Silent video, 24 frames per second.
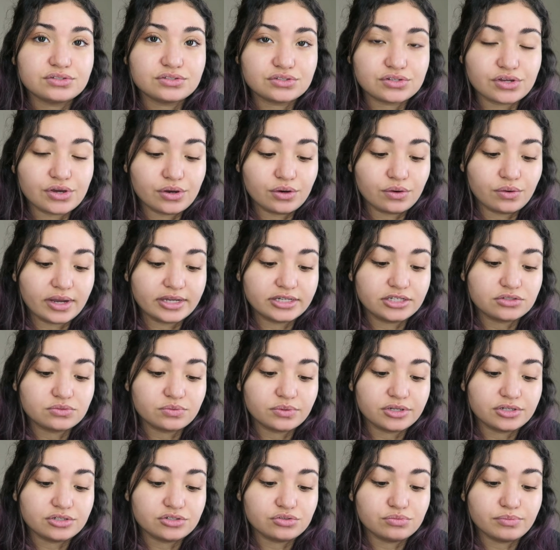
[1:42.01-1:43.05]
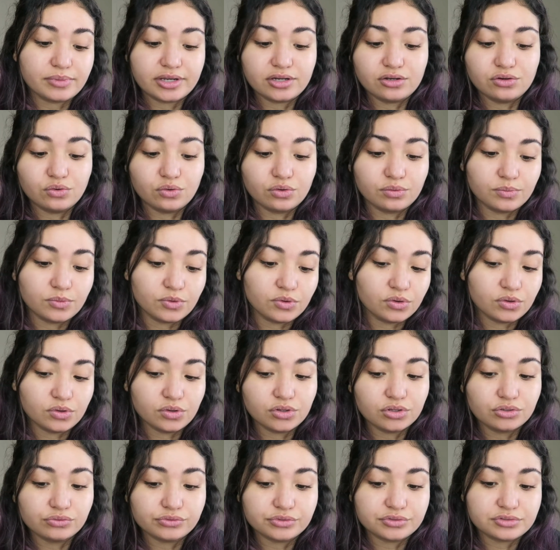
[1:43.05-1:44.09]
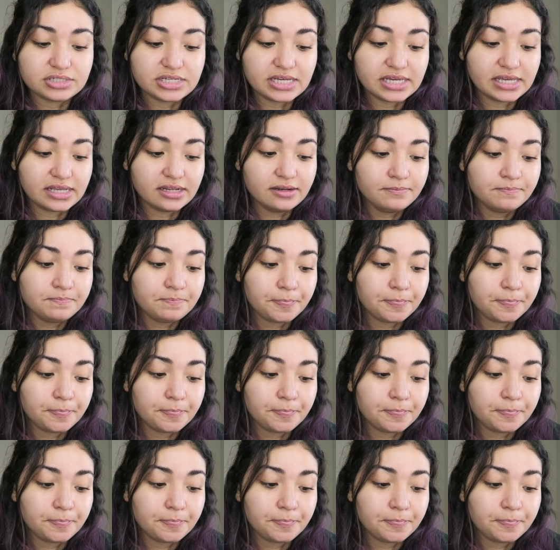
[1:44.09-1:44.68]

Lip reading: So I just want to do my normal routine.